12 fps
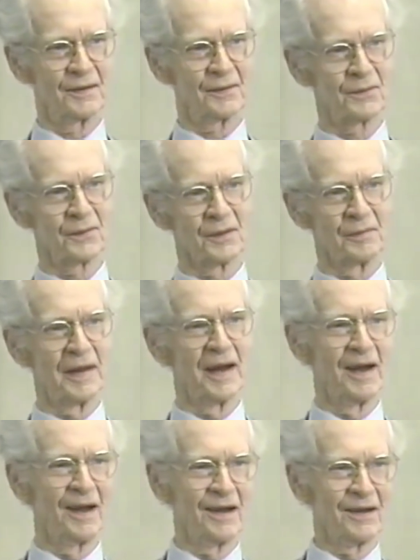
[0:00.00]
to the
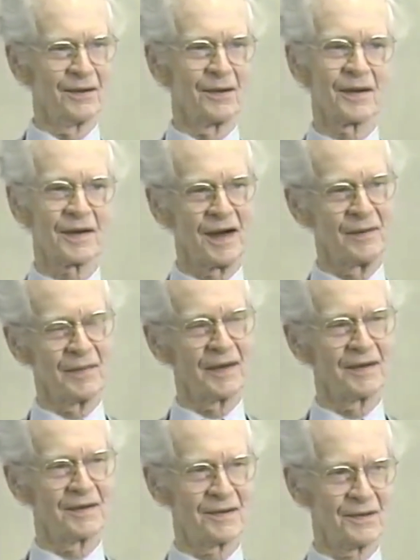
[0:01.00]
bell or
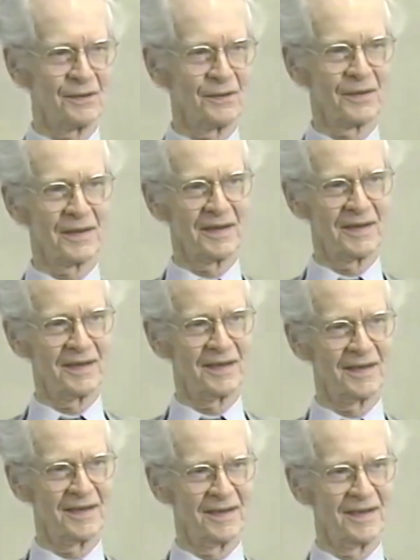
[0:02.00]
coming to the,
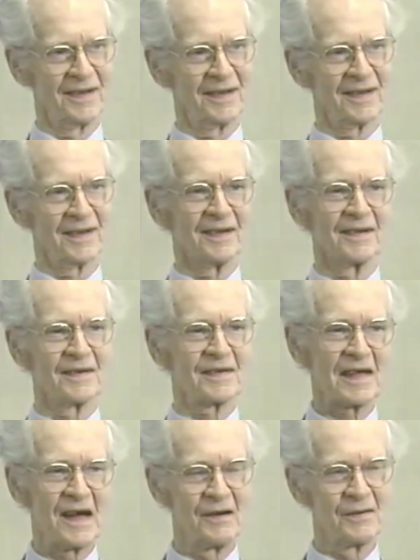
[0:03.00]
uh, the
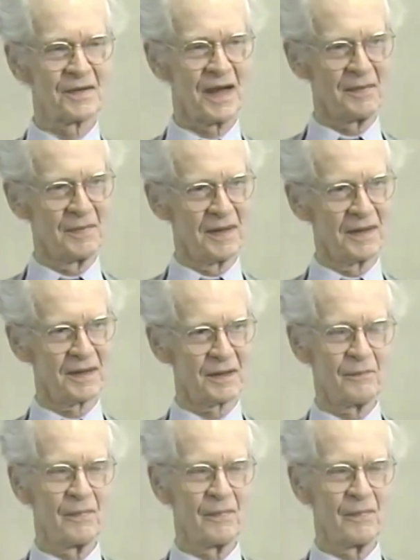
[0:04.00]
sounds I make.